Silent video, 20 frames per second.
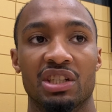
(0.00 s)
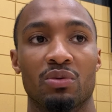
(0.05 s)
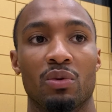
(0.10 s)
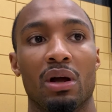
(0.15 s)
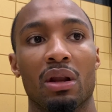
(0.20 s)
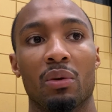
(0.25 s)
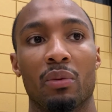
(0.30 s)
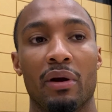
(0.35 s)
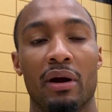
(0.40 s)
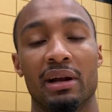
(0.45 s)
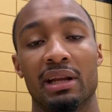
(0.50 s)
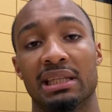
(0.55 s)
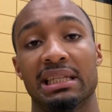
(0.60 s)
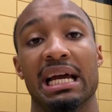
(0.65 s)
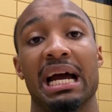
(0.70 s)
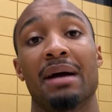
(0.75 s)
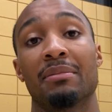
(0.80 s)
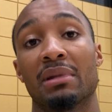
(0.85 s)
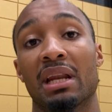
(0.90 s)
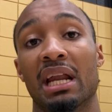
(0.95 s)
well aware of the
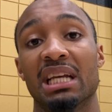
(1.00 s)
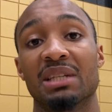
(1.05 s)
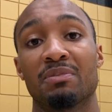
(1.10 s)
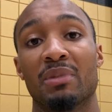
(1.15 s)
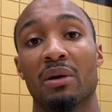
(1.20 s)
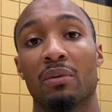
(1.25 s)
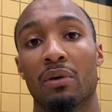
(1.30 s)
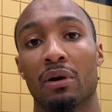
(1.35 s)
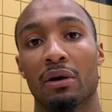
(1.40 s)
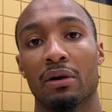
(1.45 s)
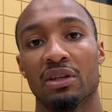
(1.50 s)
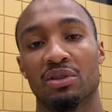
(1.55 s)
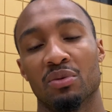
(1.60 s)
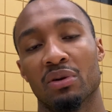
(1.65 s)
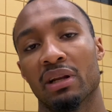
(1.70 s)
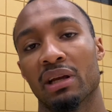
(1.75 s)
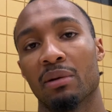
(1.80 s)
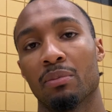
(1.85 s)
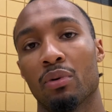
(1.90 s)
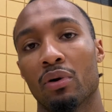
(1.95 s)
time that I spend with her is
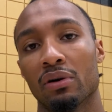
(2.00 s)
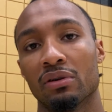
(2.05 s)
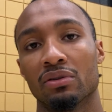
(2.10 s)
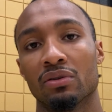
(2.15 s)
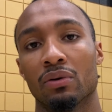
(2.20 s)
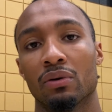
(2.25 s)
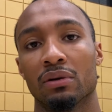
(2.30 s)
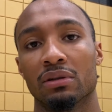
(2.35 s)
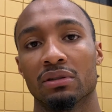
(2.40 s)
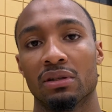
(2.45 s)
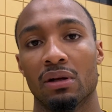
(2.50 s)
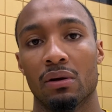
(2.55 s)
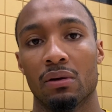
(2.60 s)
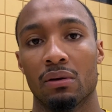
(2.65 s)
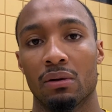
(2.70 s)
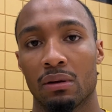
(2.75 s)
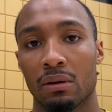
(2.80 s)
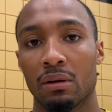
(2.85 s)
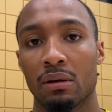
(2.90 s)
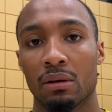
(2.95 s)
really important to her. So
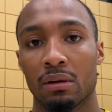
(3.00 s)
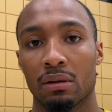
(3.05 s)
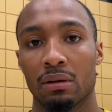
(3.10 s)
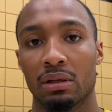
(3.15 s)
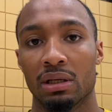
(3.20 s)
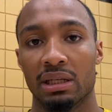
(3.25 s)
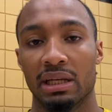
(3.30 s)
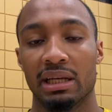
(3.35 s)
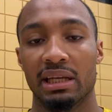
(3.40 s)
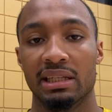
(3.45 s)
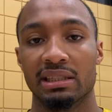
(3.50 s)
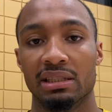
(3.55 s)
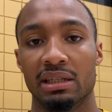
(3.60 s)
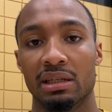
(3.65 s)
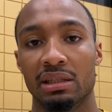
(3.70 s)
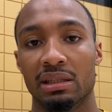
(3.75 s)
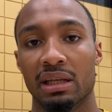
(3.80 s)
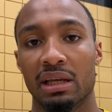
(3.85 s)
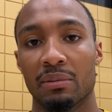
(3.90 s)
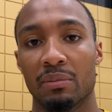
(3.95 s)
It's a
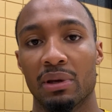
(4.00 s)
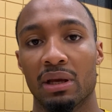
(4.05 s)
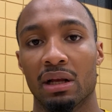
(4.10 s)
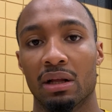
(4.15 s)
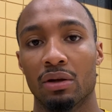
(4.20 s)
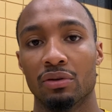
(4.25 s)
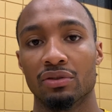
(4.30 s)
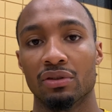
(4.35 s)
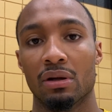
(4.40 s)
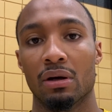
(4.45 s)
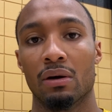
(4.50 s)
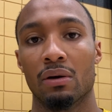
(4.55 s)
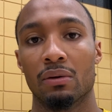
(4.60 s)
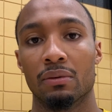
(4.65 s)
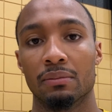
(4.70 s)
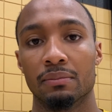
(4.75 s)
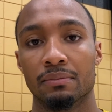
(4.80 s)
good thing being closer to home.